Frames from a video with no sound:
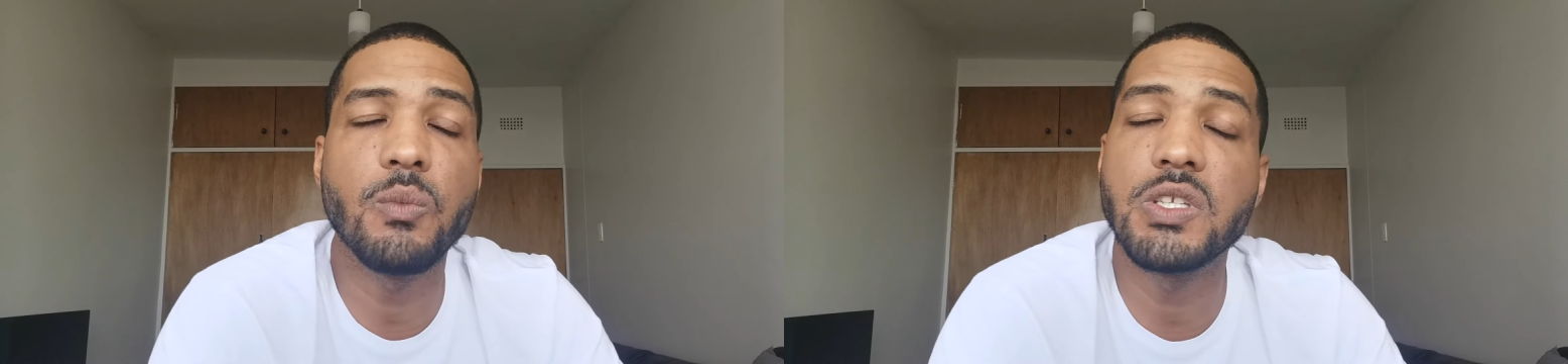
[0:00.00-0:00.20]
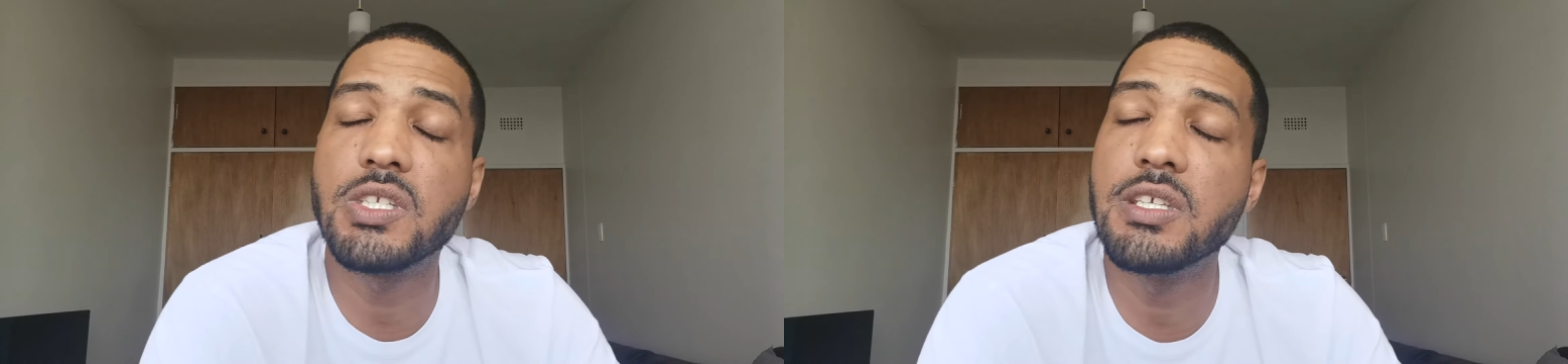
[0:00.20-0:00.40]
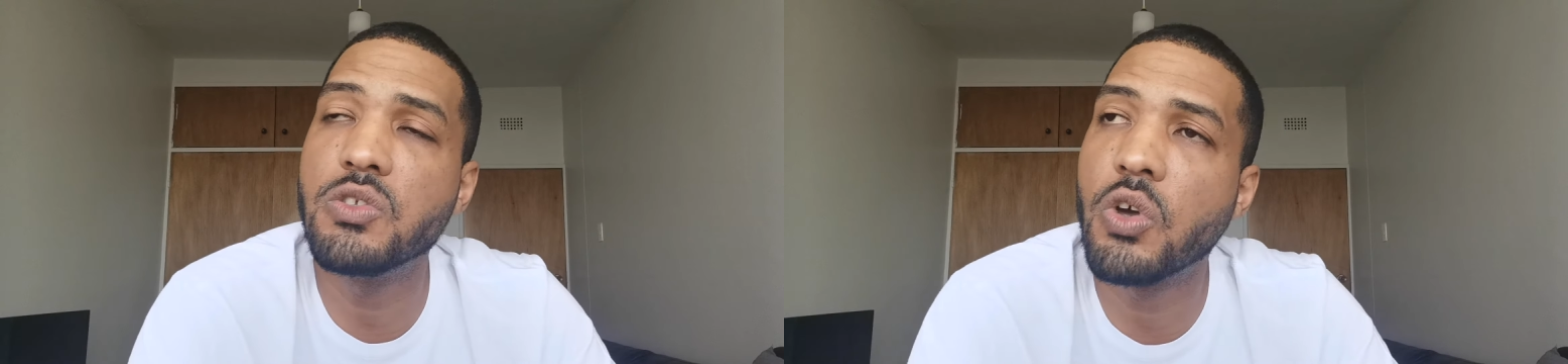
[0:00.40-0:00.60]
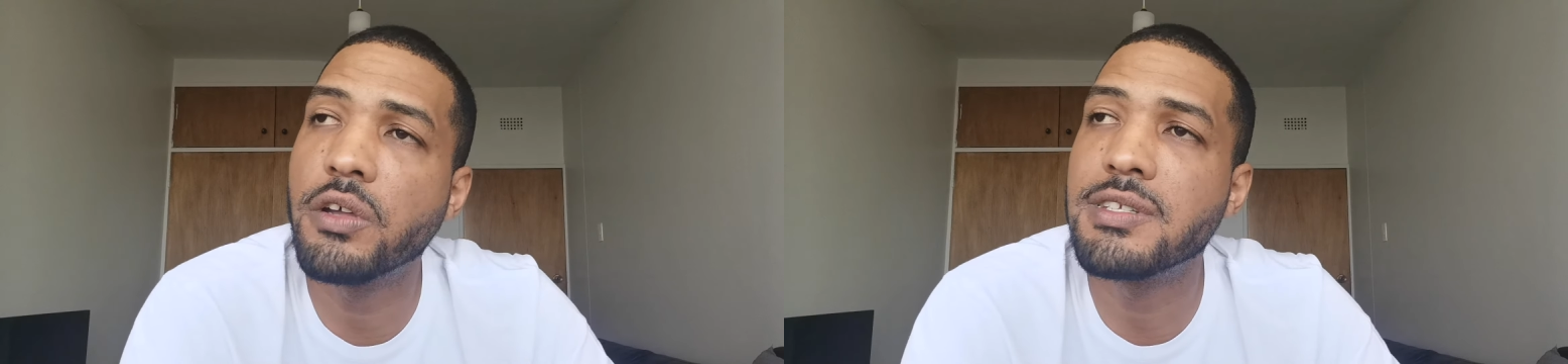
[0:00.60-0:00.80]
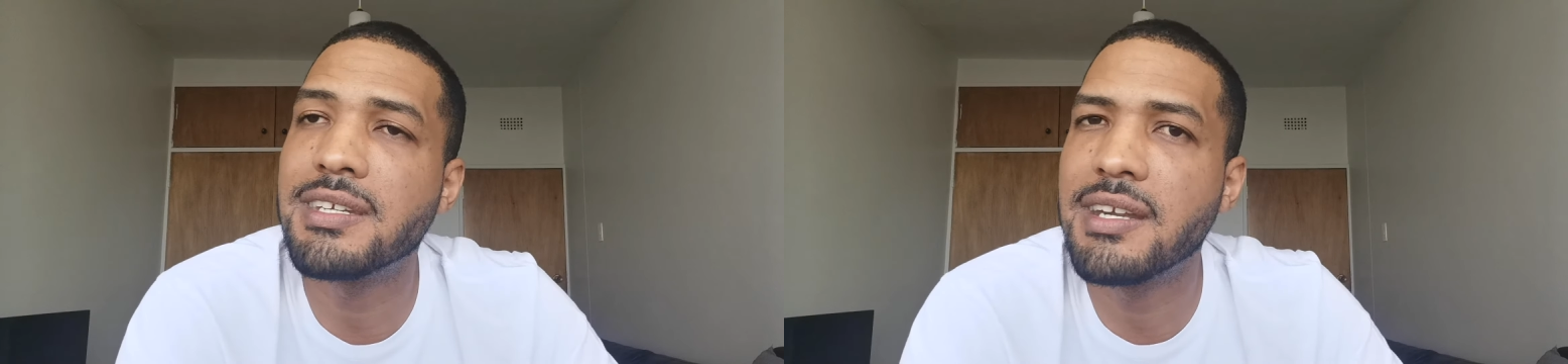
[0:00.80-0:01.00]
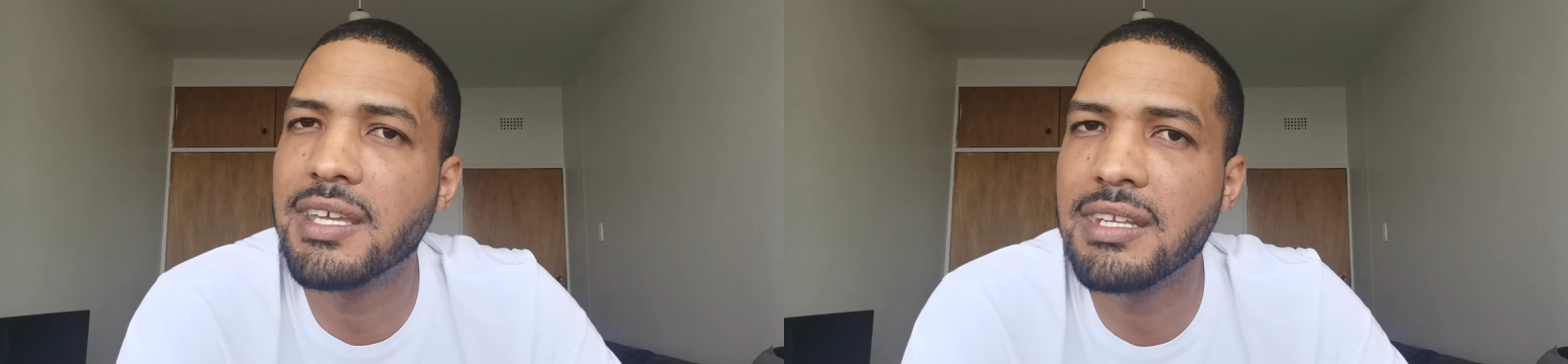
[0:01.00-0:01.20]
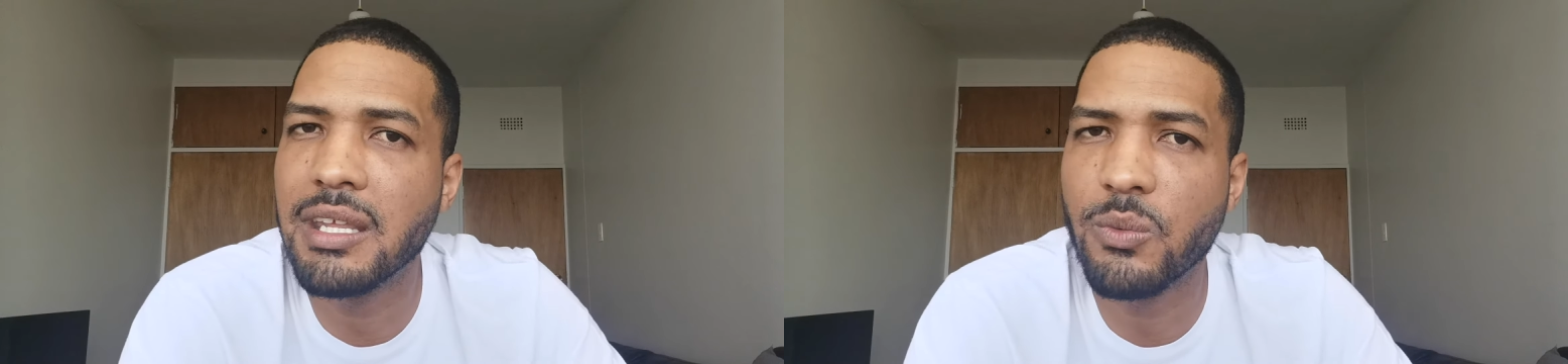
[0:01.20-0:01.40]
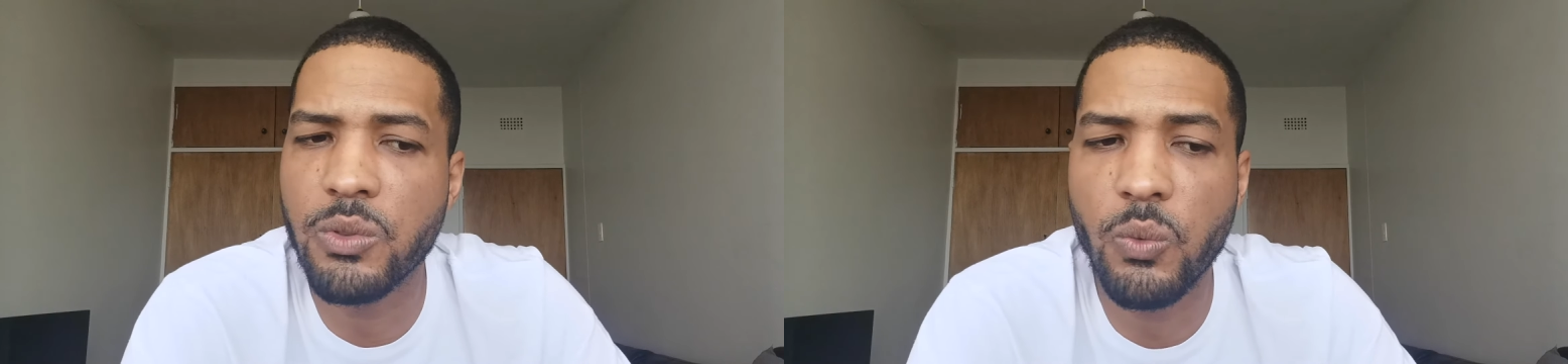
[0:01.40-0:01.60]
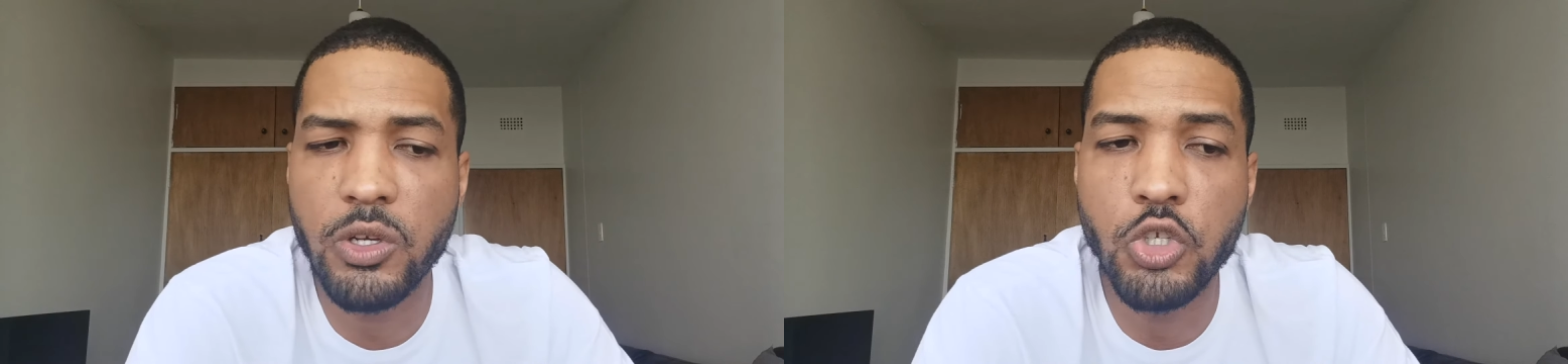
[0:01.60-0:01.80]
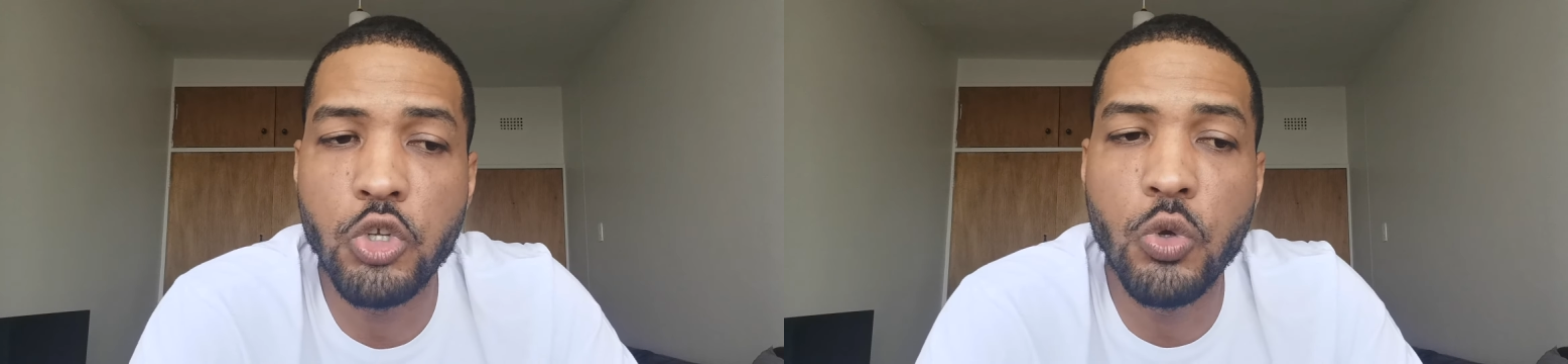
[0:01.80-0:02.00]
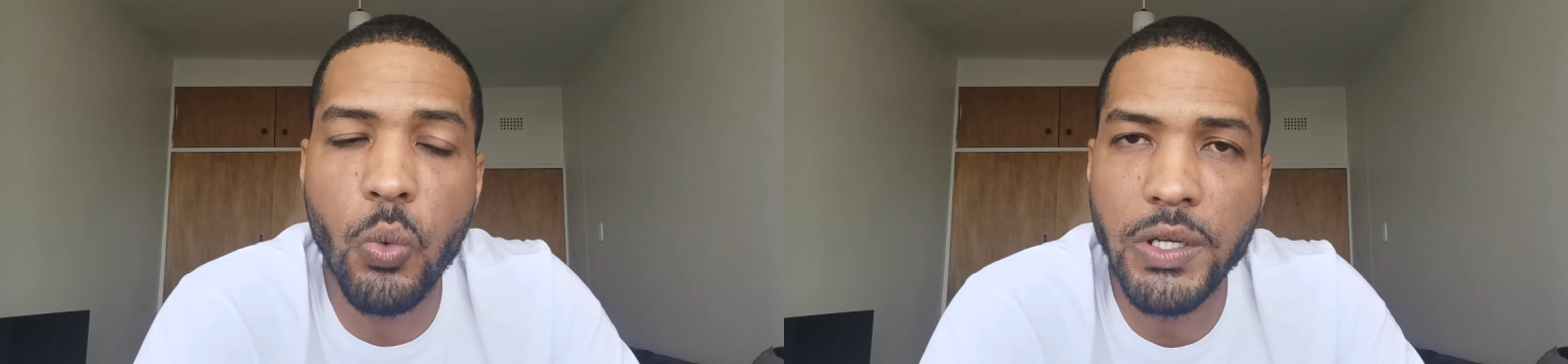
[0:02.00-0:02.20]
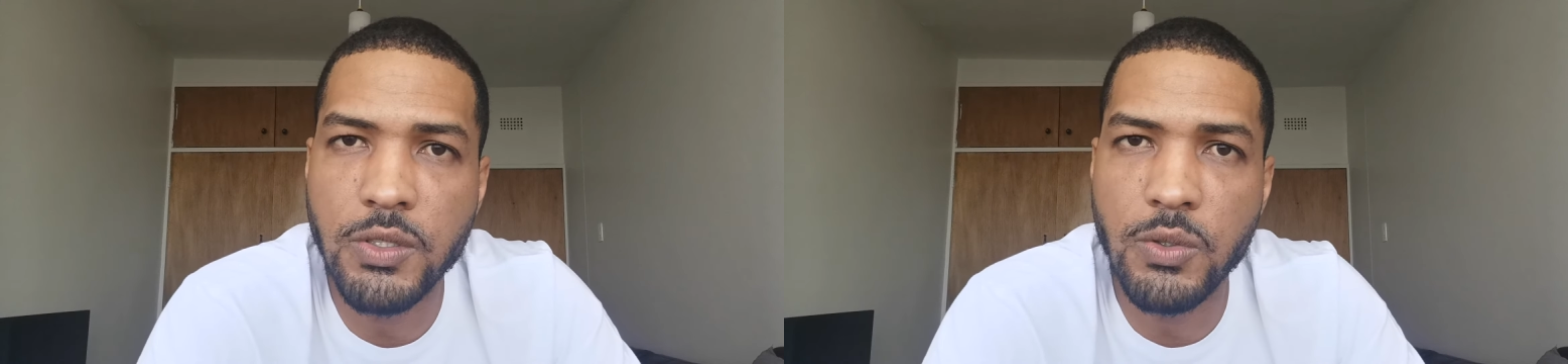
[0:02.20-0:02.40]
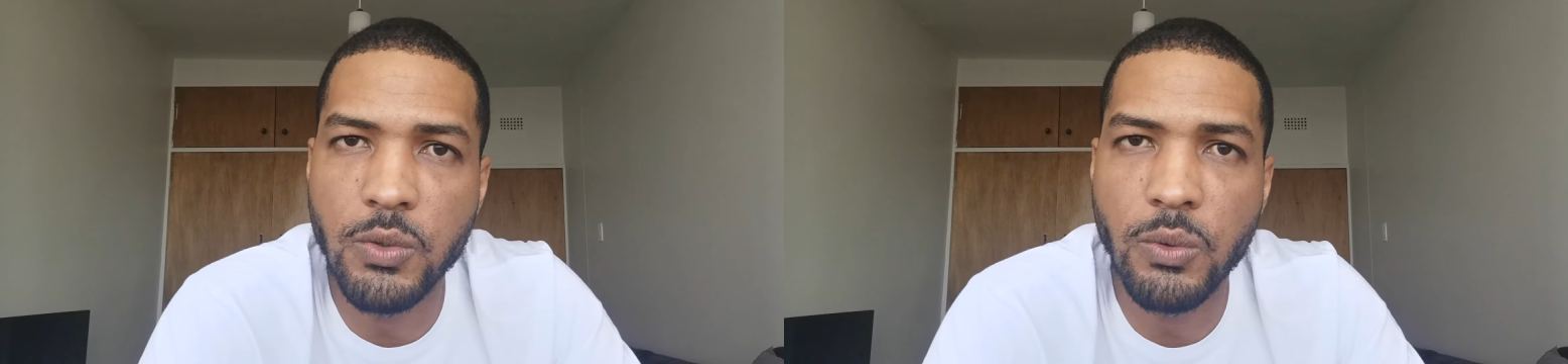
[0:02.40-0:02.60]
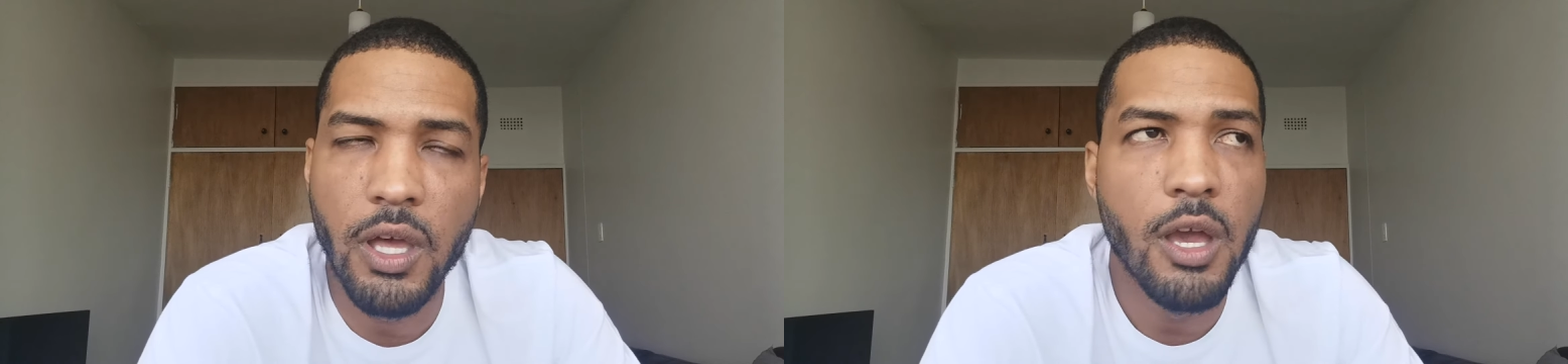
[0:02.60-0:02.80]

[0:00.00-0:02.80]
when she's gone to reconnect with what you want to do,